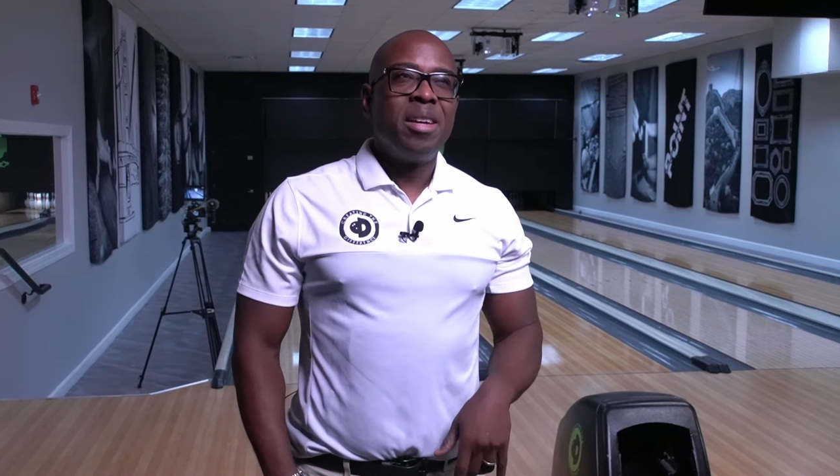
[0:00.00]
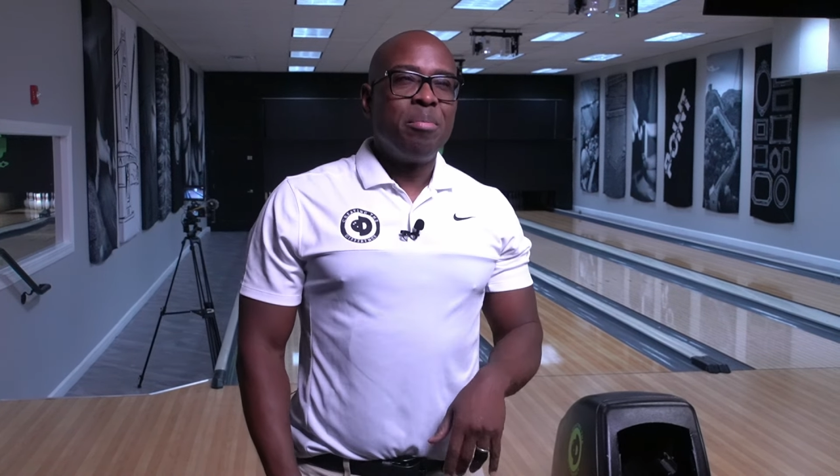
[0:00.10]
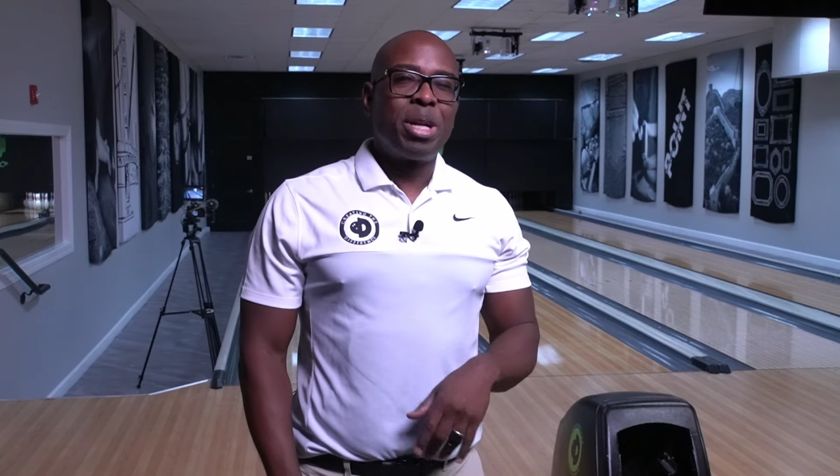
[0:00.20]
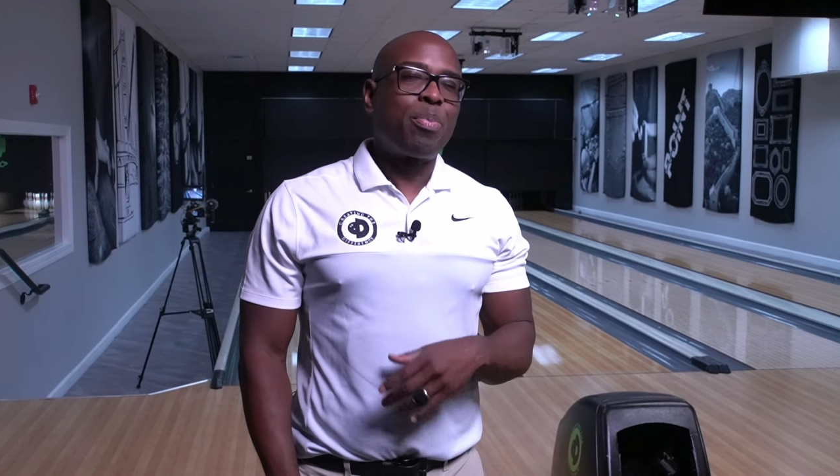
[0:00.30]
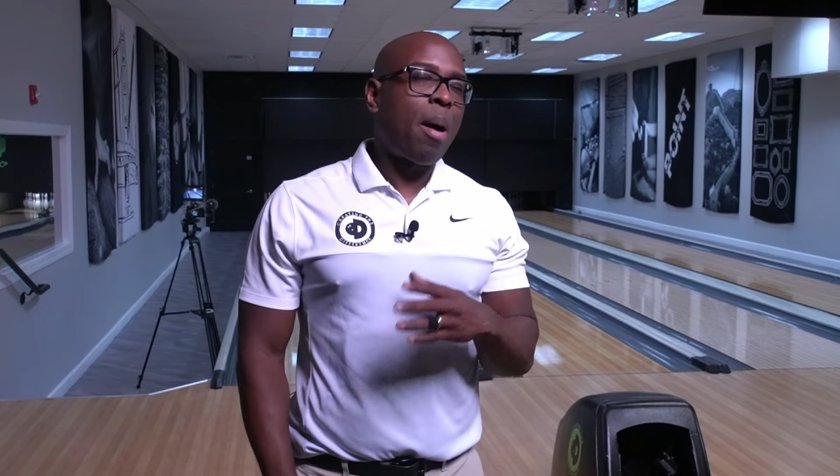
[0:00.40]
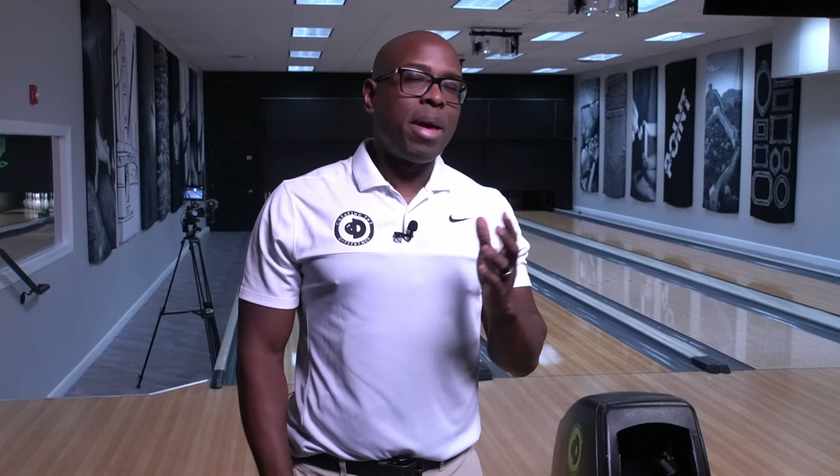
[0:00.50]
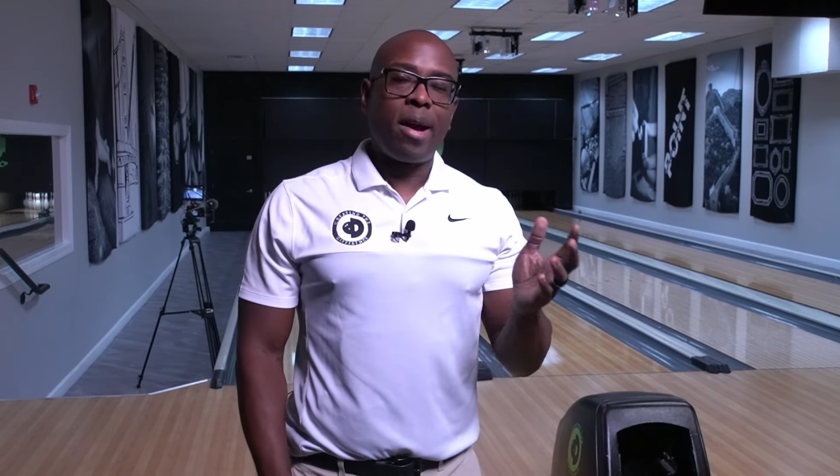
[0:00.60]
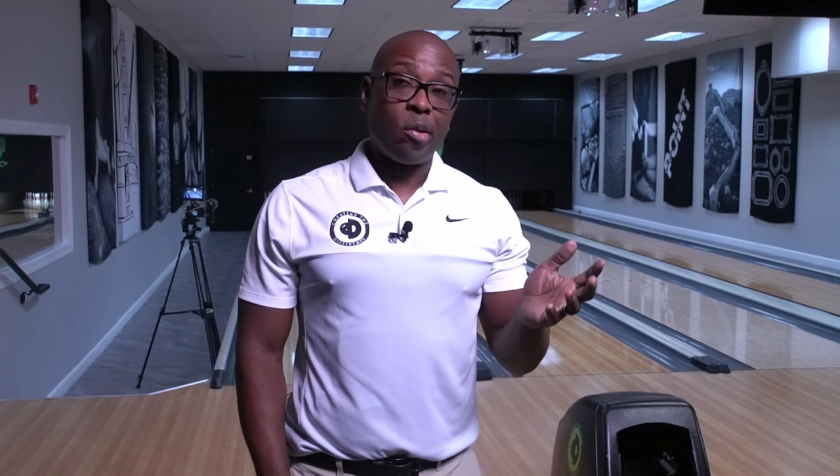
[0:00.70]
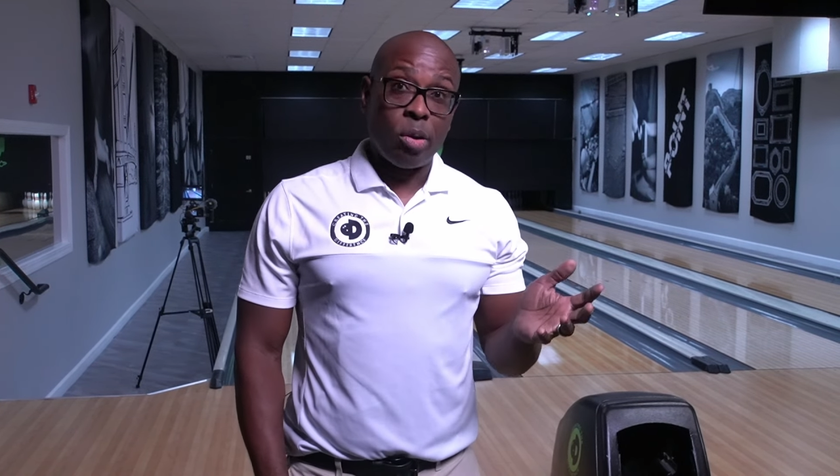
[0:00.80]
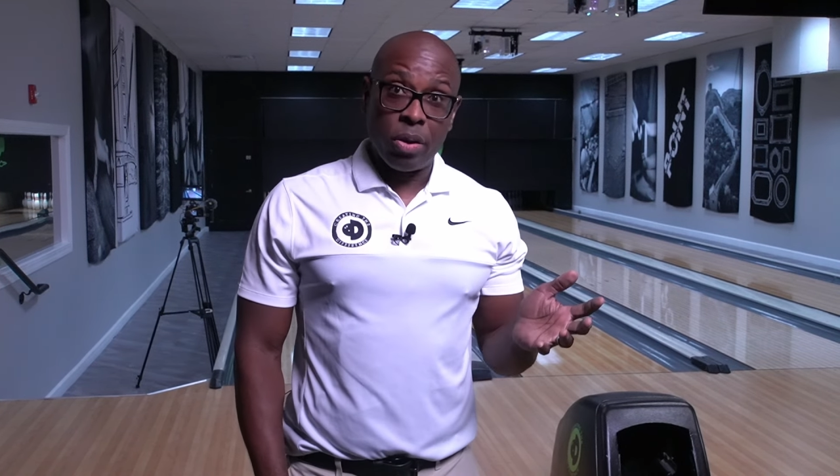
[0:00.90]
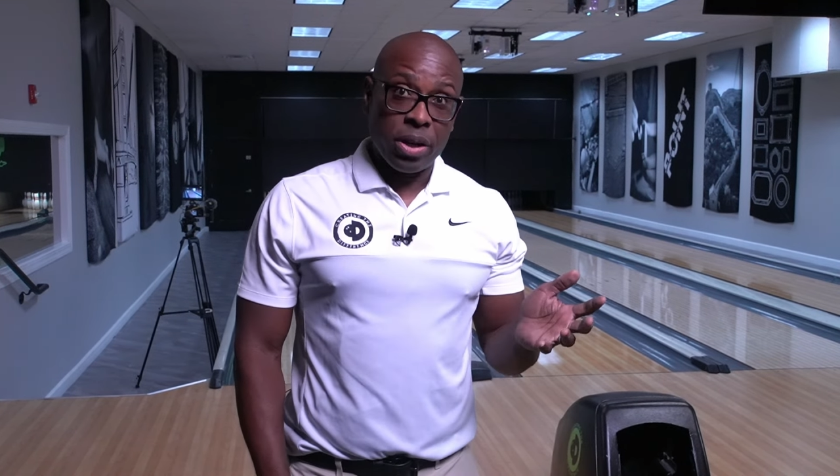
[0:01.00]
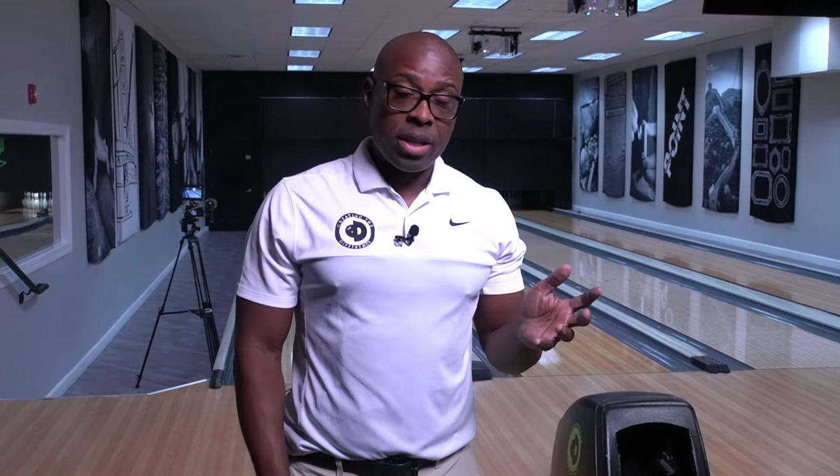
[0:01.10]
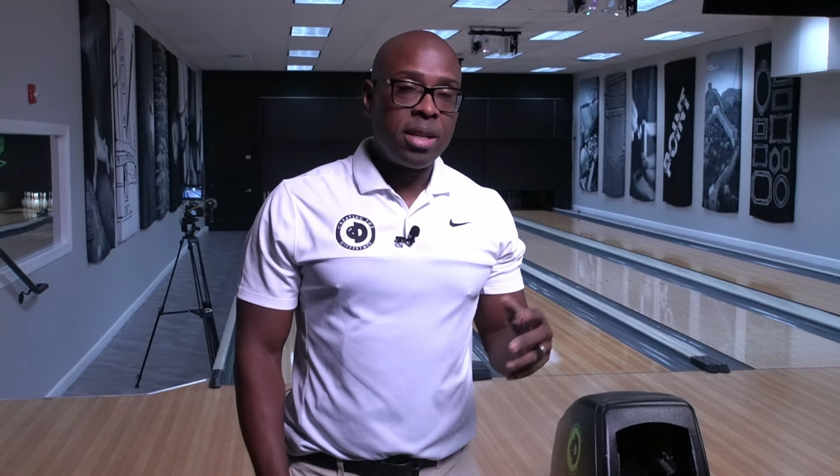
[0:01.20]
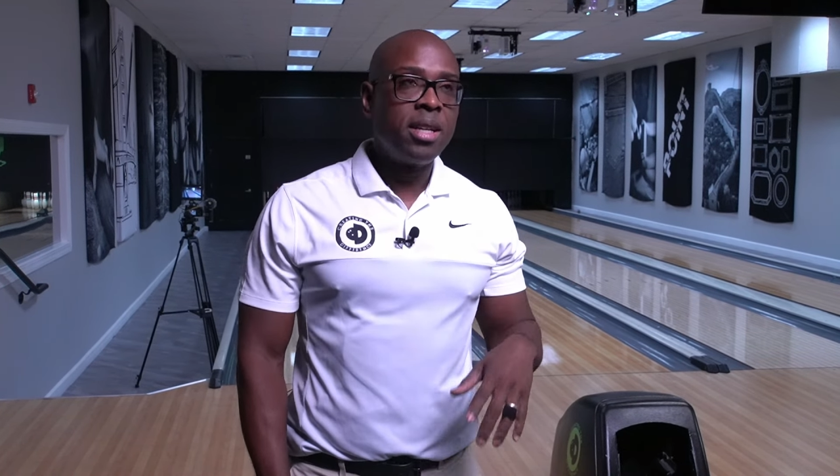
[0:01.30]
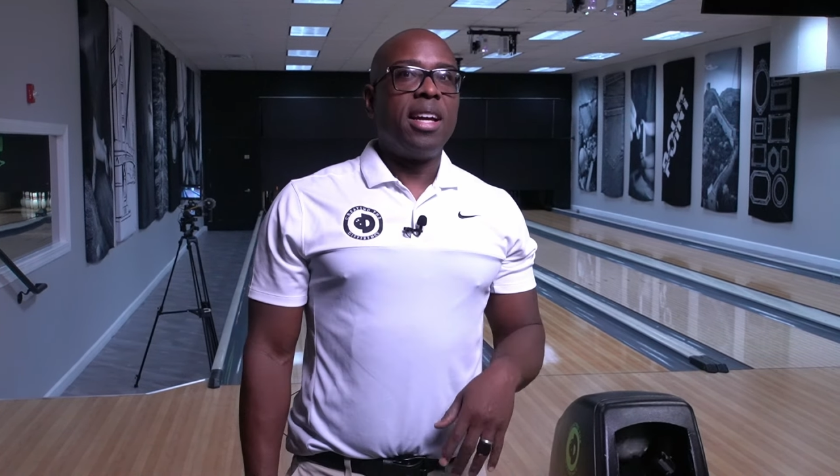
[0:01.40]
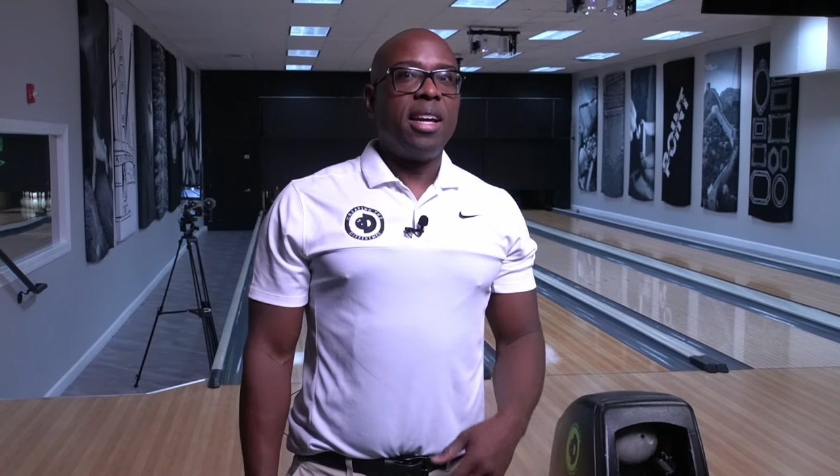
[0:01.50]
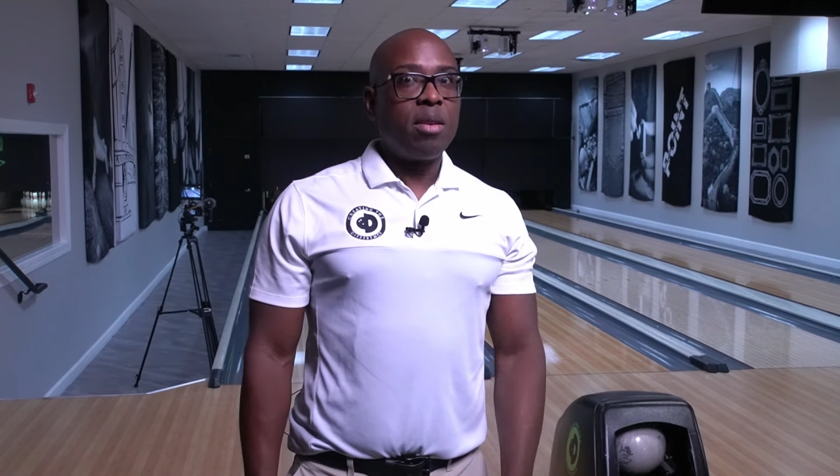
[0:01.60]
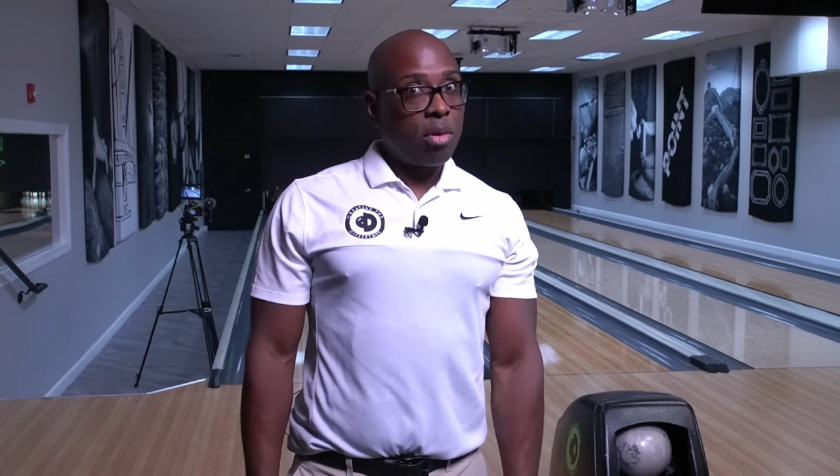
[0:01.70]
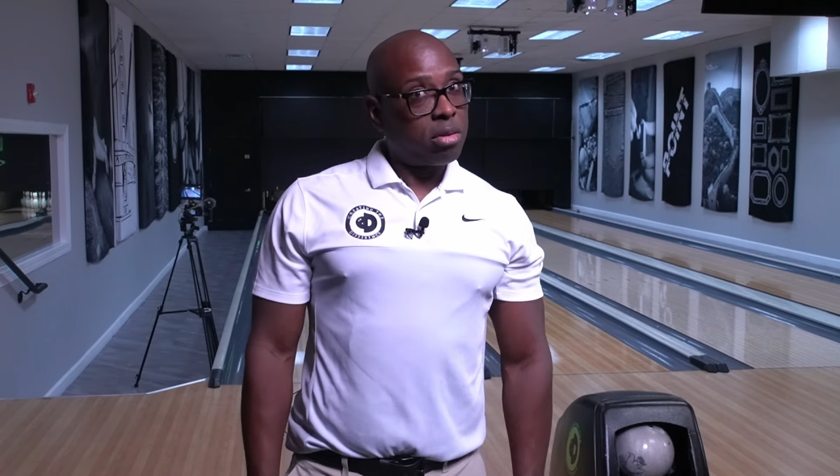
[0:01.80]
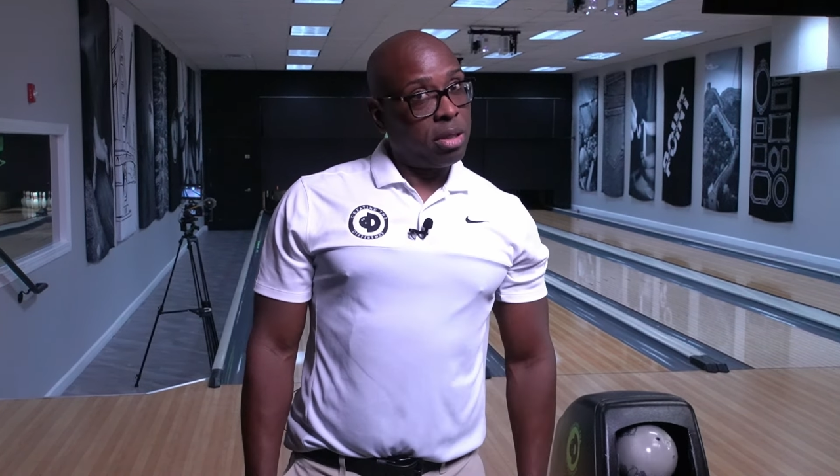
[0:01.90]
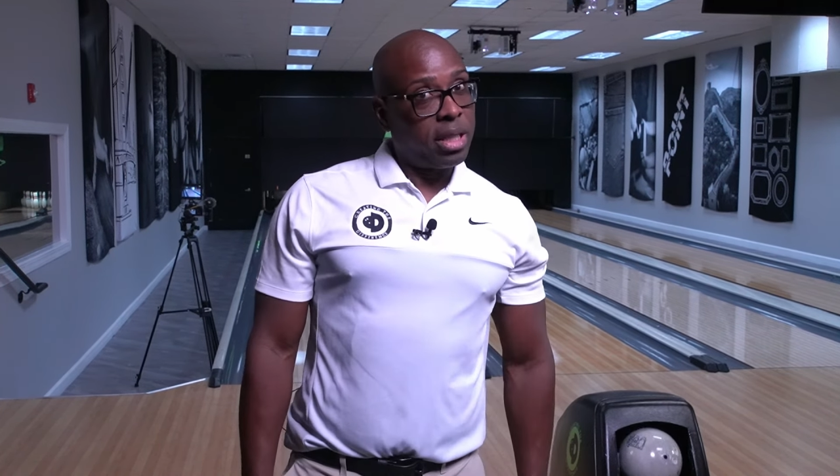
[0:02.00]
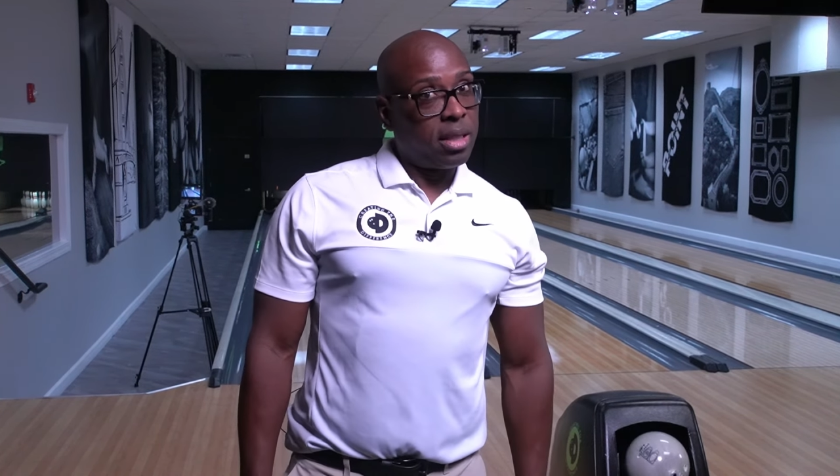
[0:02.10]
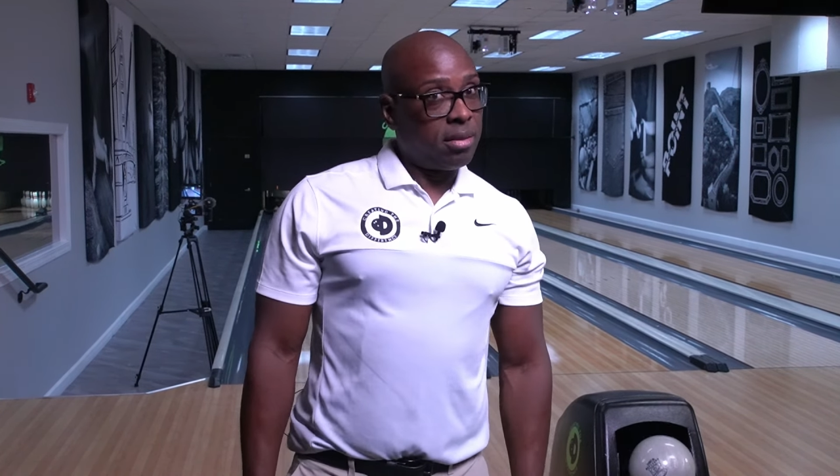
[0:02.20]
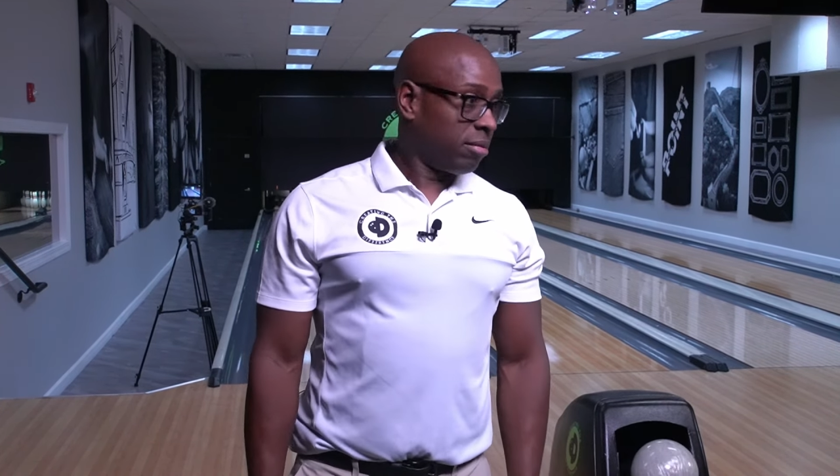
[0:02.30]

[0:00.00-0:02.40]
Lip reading: but it probably ain't gonna roll no good. It rolls really good.